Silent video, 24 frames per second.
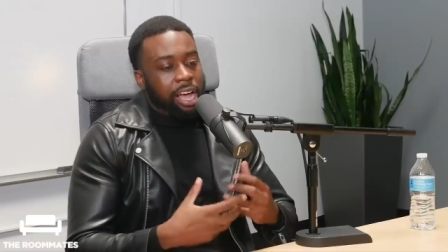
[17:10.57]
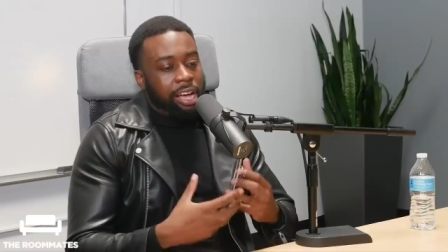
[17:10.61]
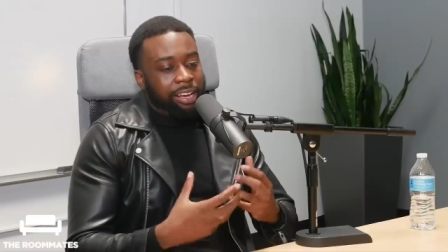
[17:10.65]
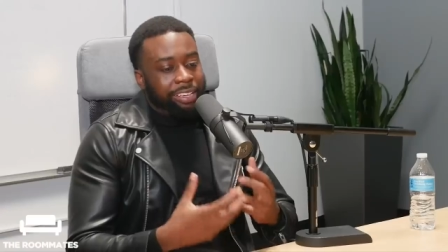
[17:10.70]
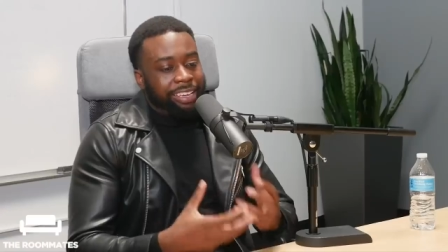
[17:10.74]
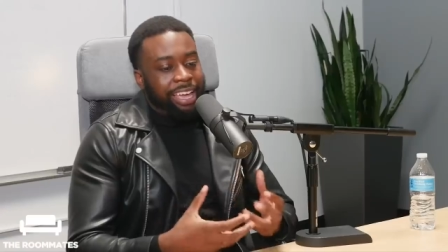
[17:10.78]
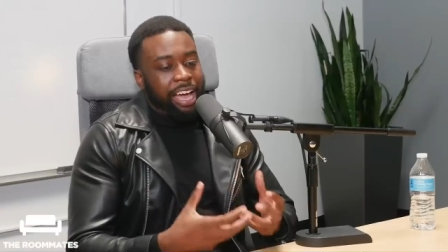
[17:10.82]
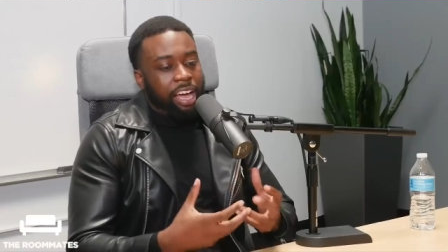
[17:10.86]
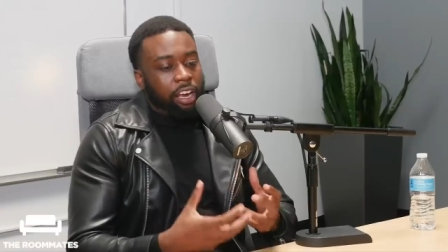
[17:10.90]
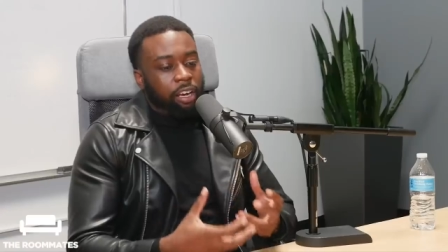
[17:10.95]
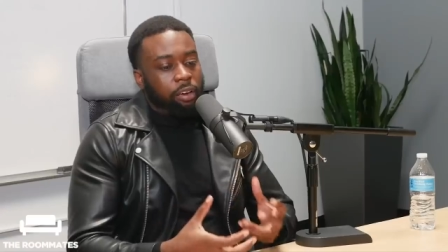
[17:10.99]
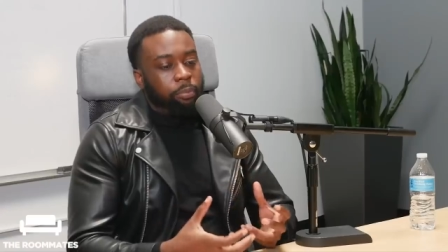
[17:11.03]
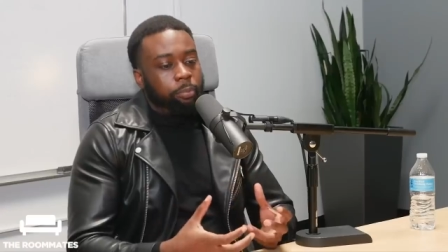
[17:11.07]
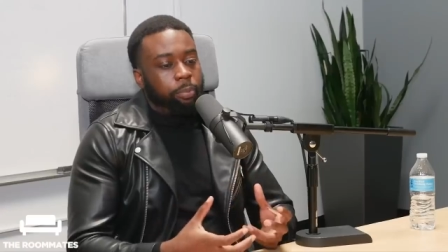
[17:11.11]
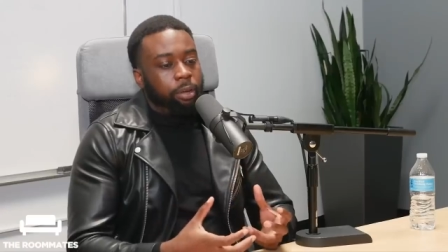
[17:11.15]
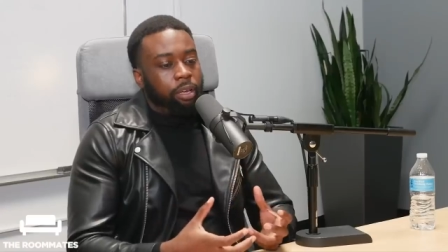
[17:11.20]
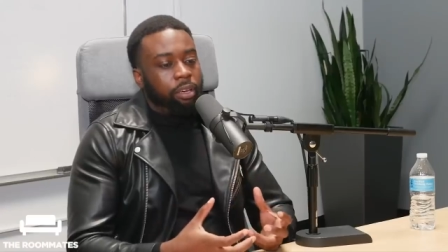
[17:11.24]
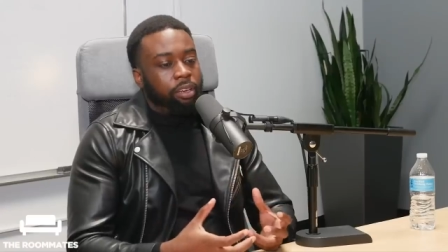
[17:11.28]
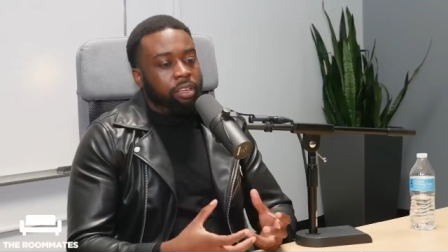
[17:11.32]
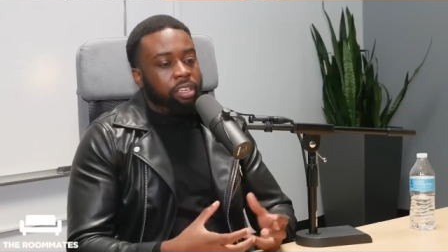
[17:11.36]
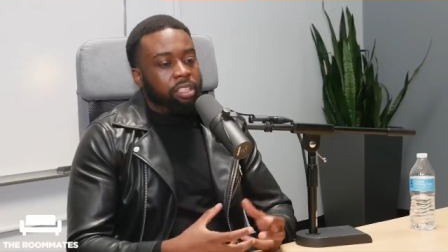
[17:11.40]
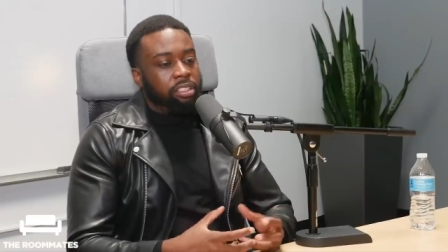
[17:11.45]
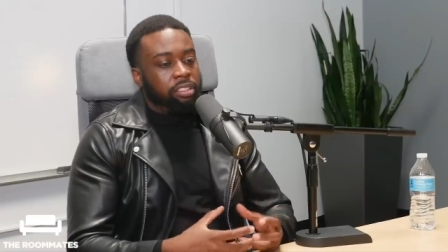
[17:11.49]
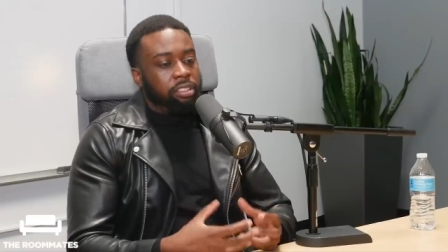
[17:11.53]

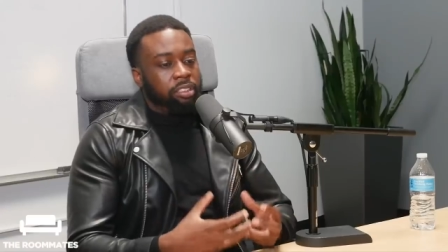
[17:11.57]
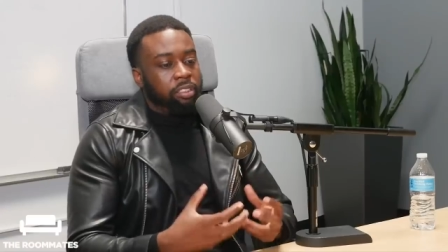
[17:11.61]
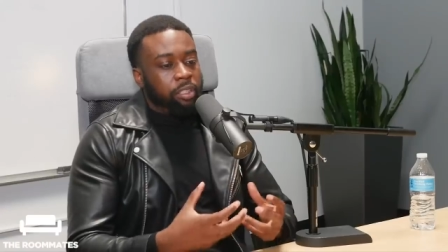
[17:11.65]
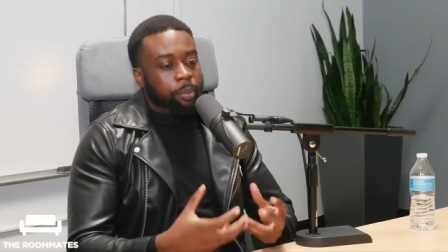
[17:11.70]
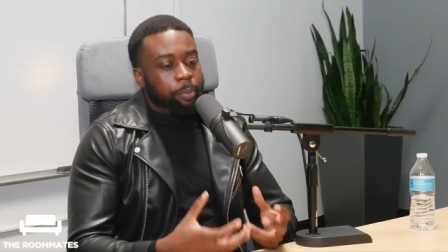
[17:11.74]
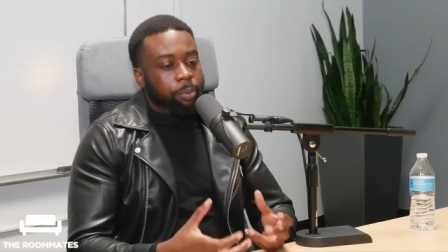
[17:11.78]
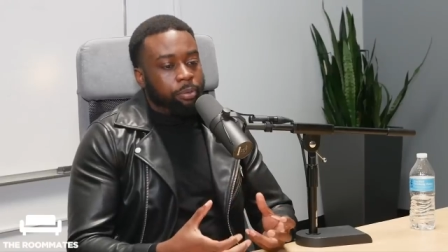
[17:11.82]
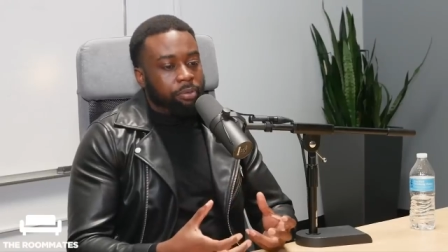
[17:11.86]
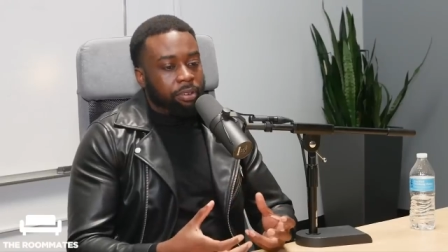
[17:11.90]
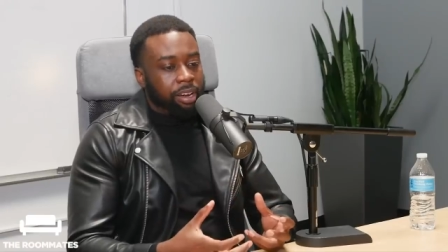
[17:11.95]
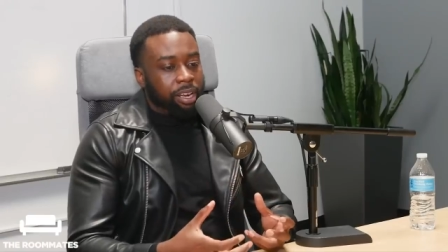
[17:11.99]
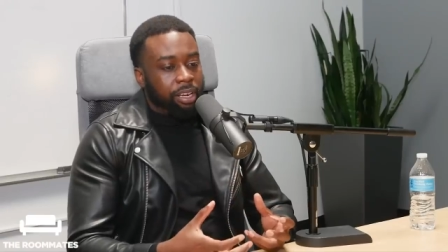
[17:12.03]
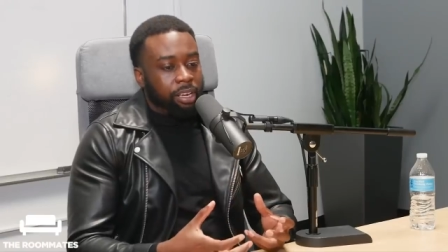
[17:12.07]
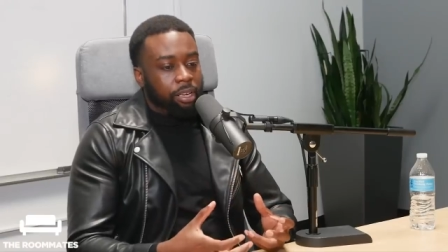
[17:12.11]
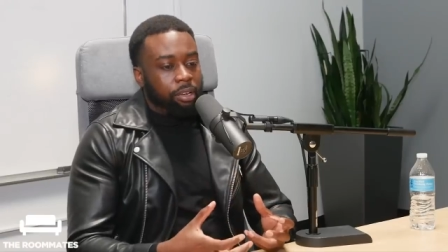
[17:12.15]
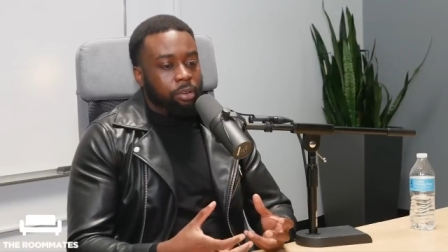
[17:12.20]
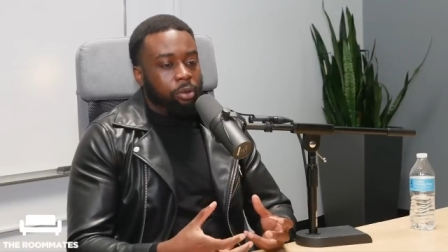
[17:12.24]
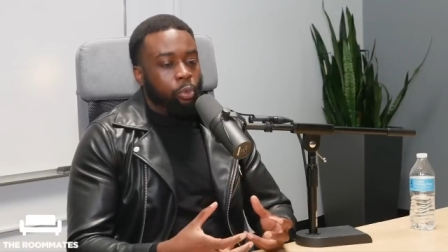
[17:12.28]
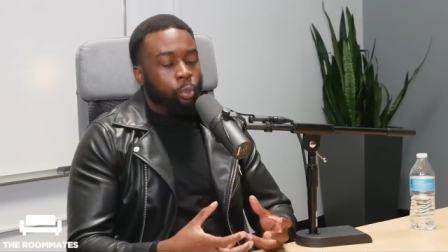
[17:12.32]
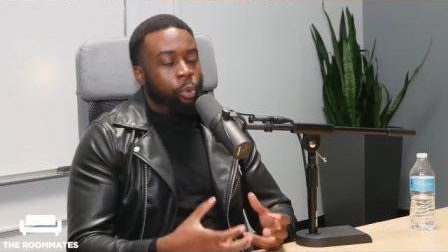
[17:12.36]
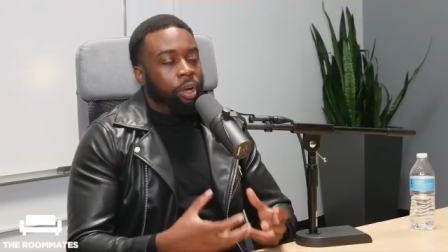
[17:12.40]
Accountability is liberating.